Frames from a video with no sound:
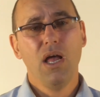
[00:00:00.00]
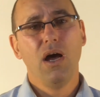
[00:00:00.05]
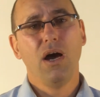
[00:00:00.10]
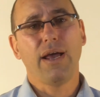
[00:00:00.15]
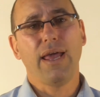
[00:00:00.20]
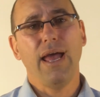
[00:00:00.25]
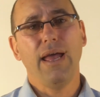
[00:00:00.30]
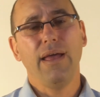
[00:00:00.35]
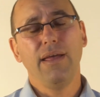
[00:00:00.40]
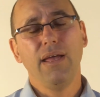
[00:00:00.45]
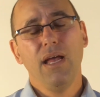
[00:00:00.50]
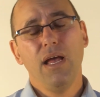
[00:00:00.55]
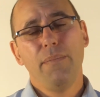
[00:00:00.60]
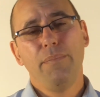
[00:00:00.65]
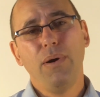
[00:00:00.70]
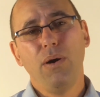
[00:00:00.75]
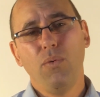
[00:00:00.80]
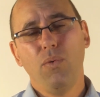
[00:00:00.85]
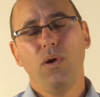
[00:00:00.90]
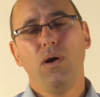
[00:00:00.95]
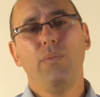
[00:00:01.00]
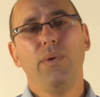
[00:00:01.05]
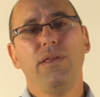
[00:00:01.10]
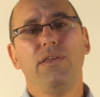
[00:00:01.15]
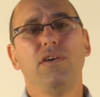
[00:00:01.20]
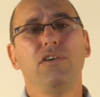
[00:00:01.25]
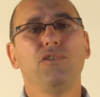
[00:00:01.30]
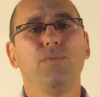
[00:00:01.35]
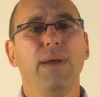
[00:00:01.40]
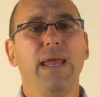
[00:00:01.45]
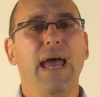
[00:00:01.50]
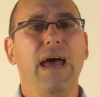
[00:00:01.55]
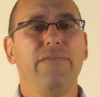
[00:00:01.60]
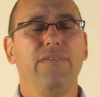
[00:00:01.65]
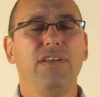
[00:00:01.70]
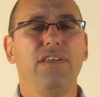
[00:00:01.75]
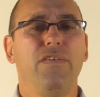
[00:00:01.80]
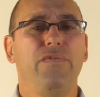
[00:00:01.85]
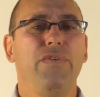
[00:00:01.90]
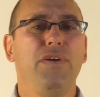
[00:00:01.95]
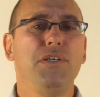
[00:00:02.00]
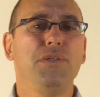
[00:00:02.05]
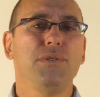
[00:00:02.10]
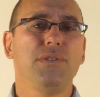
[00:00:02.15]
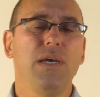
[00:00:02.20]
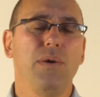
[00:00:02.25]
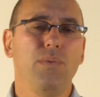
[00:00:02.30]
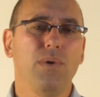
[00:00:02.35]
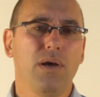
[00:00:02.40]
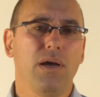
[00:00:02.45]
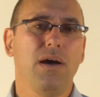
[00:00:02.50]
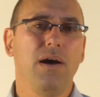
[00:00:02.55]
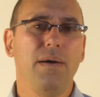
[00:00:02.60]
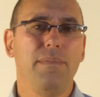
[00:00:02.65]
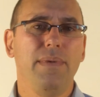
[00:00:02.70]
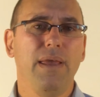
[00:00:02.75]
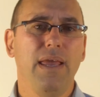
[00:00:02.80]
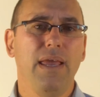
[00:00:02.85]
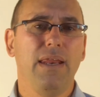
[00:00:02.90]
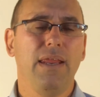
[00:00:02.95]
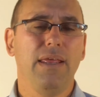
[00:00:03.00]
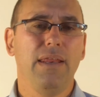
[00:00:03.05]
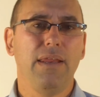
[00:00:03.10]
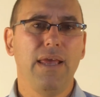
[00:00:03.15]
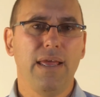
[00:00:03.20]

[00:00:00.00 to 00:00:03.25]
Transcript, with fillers: okay? But what we do is we have individuals that will come in and,